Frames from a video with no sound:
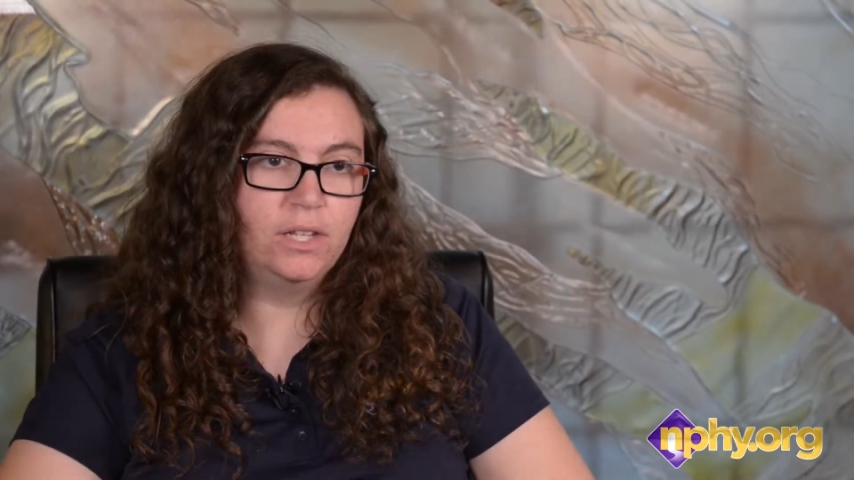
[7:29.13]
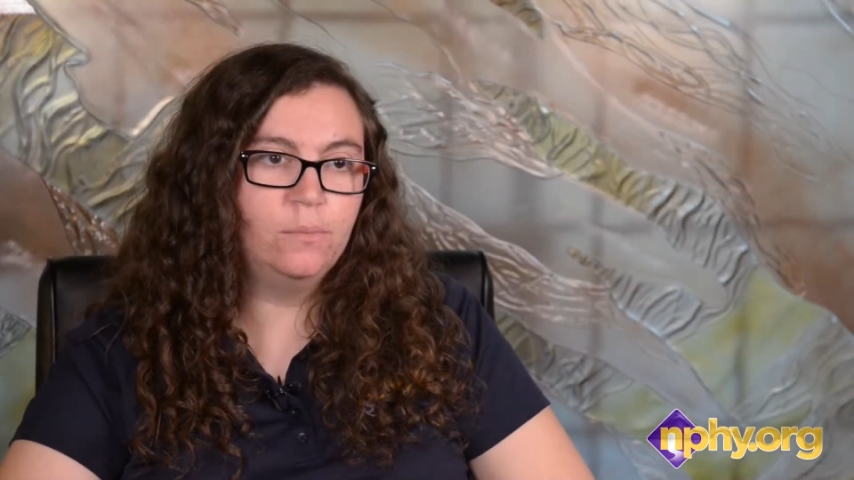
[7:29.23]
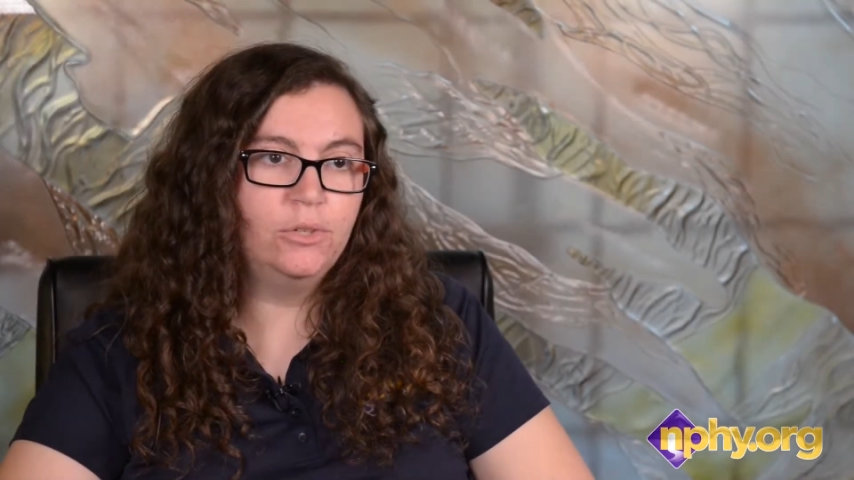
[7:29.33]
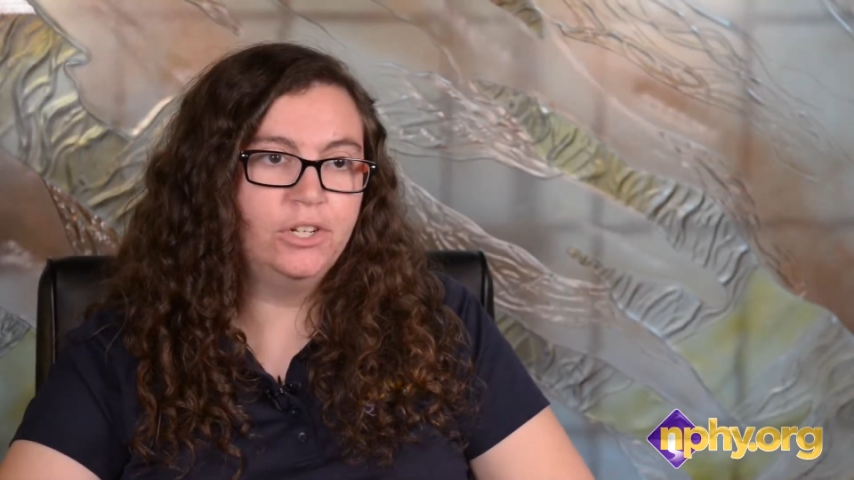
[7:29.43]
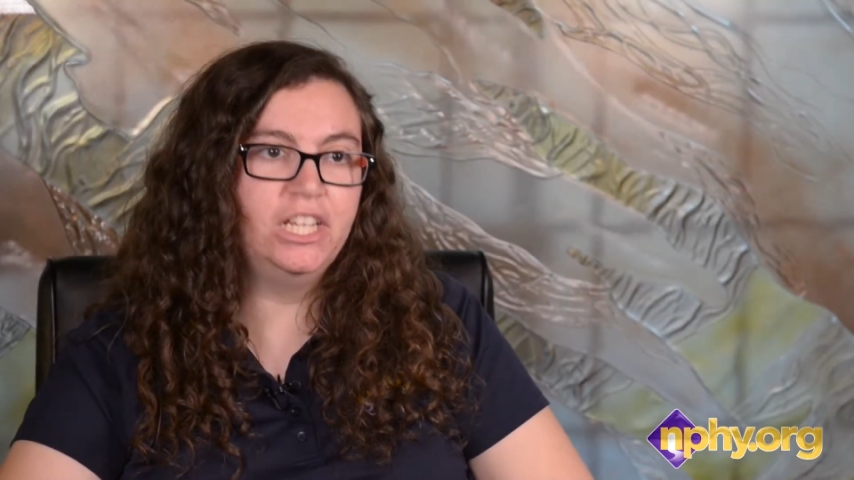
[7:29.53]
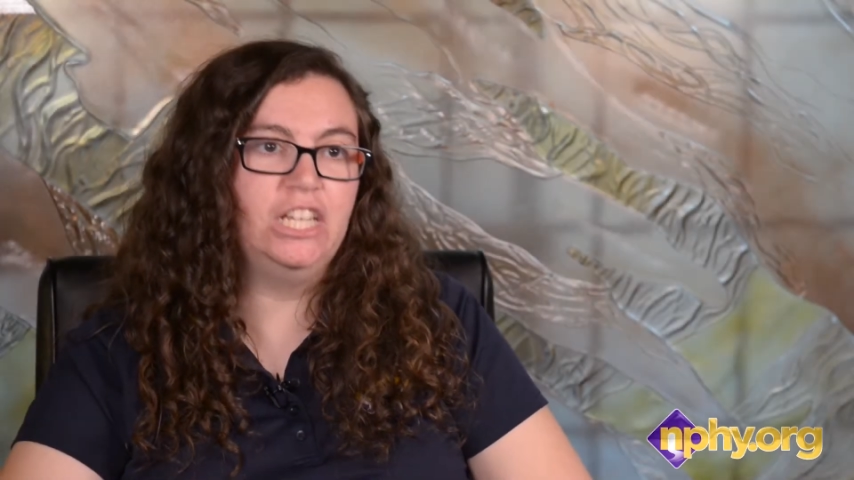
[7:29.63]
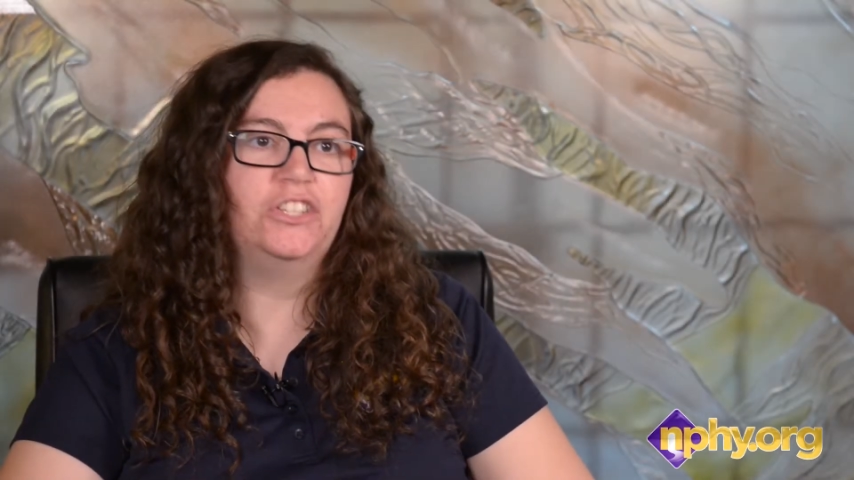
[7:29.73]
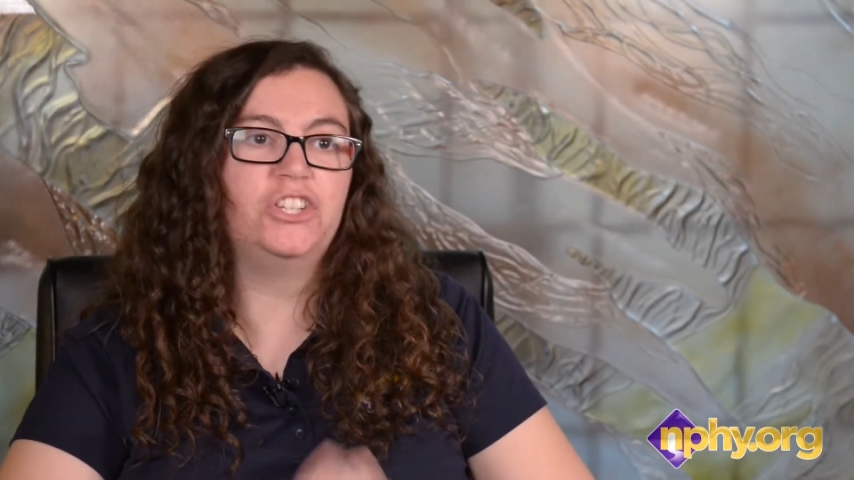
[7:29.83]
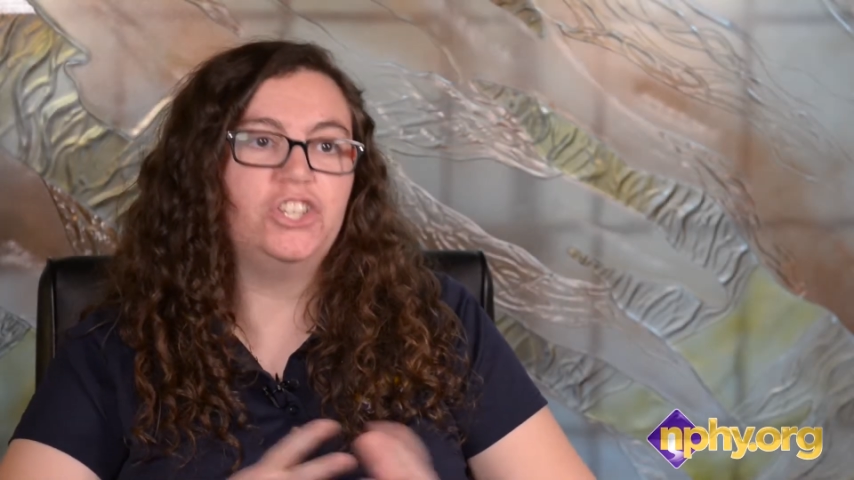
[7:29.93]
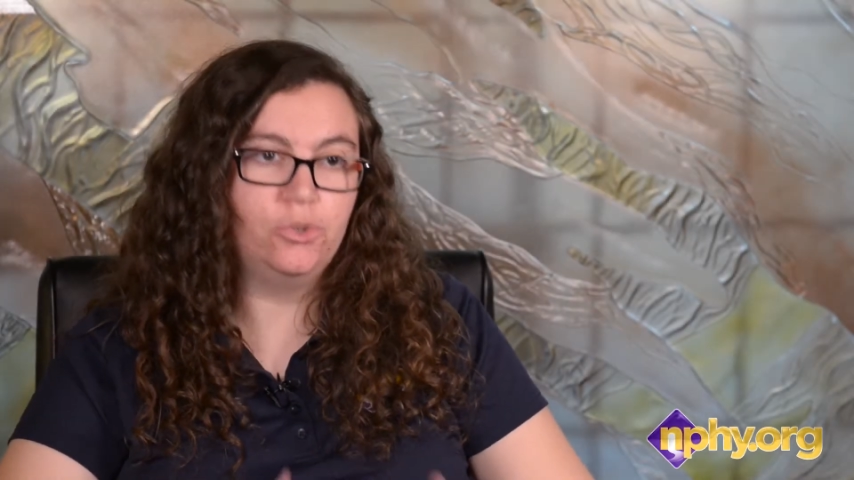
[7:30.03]
community
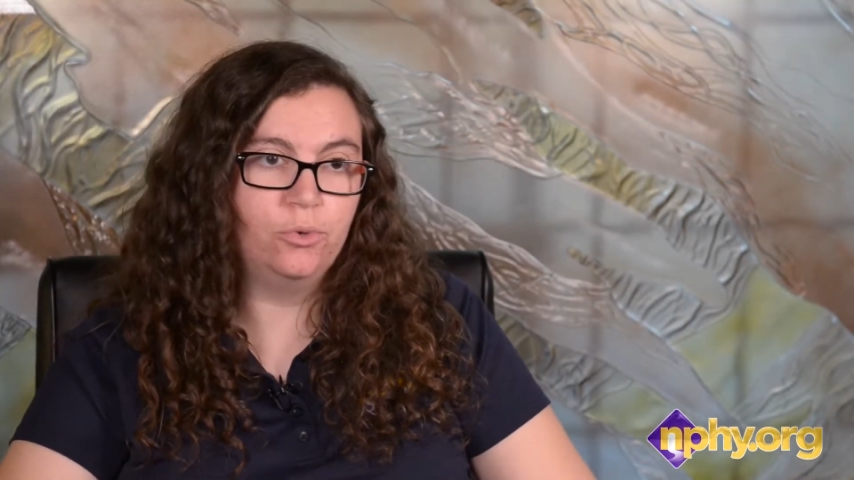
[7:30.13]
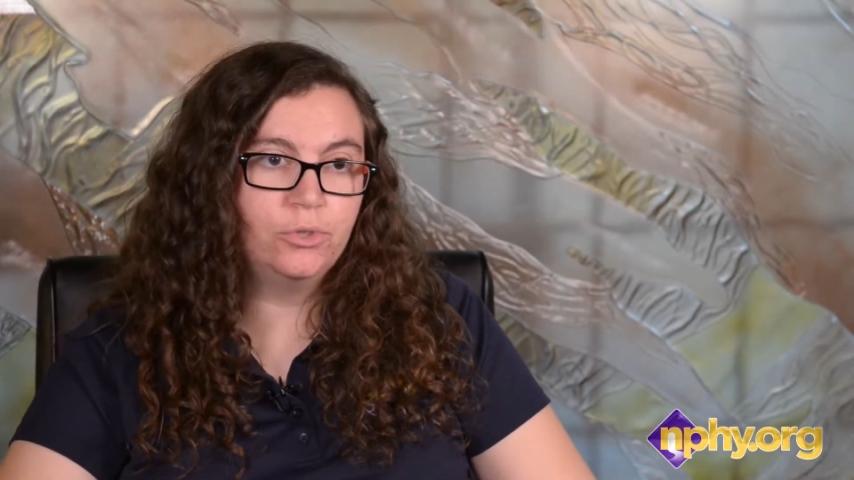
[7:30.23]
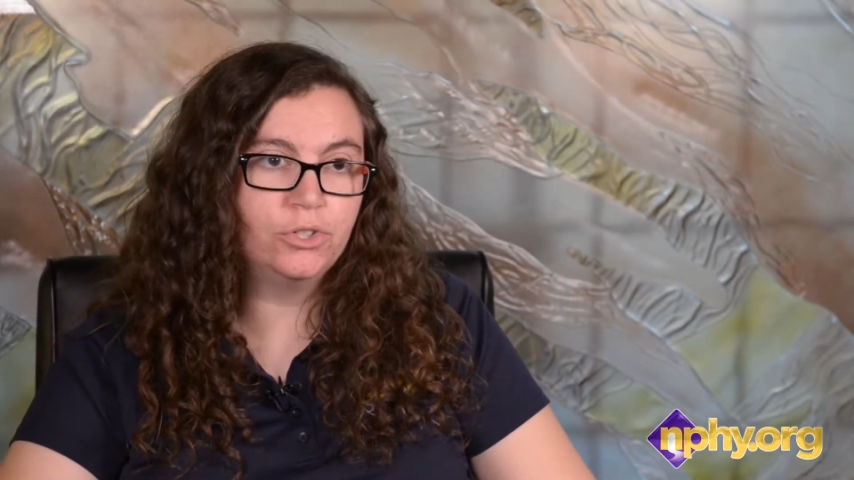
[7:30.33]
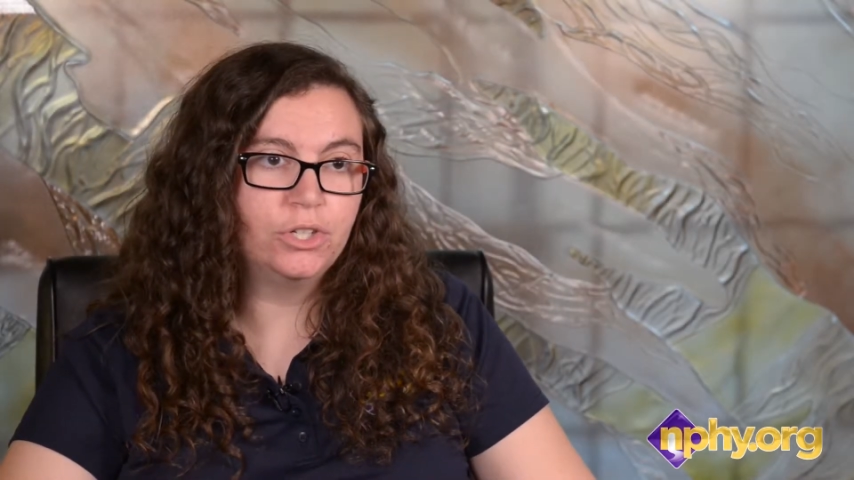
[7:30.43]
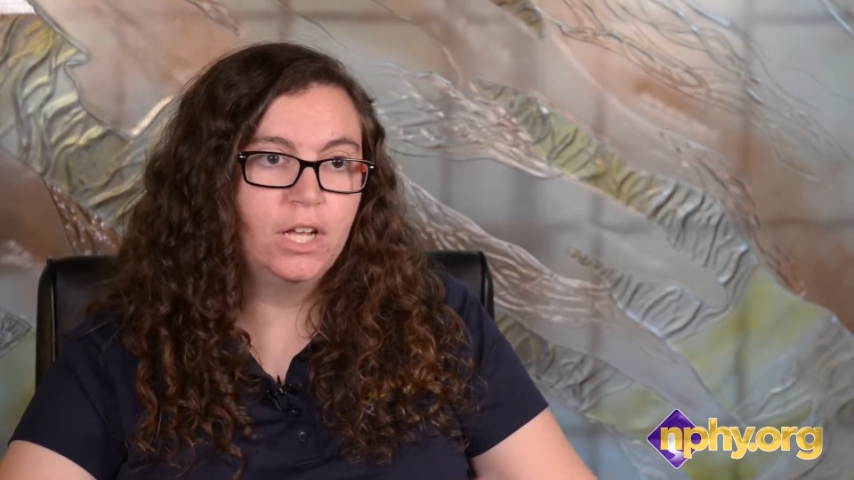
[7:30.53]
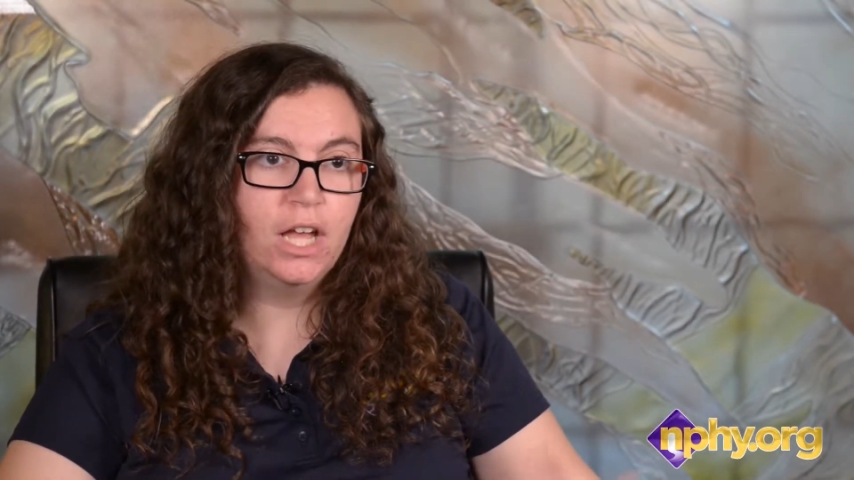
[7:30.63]
is huge,